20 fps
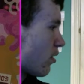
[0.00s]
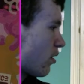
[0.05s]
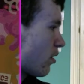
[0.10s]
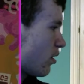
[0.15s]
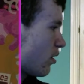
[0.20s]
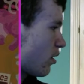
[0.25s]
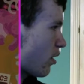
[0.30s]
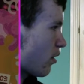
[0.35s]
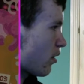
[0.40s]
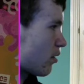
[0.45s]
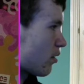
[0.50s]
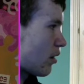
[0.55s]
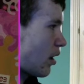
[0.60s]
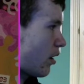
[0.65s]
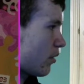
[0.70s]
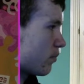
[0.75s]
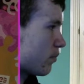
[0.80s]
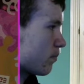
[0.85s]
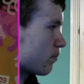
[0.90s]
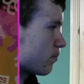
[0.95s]
and how you can
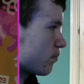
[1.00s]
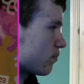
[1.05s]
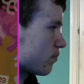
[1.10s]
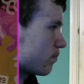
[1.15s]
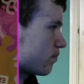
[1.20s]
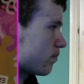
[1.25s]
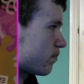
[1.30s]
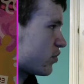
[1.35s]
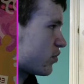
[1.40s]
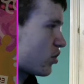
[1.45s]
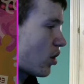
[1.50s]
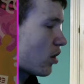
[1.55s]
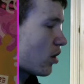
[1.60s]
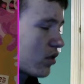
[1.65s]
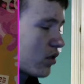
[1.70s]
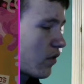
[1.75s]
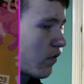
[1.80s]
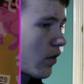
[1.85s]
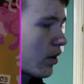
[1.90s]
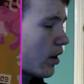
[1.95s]
like store
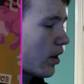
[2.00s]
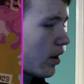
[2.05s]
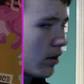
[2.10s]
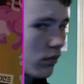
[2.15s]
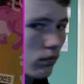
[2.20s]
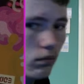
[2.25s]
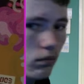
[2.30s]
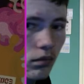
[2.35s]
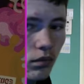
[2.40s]
stuff on it and